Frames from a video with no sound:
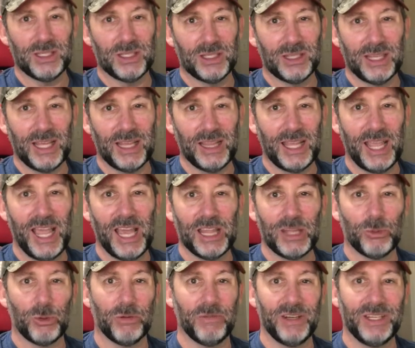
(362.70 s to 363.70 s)
that they had
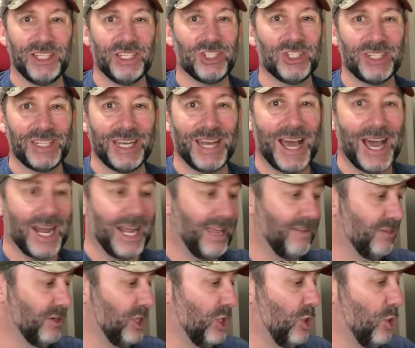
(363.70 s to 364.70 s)
that were vintage did not
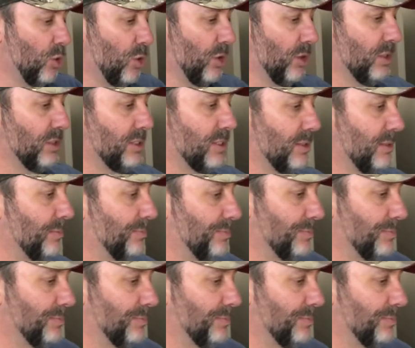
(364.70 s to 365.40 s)
have good cords.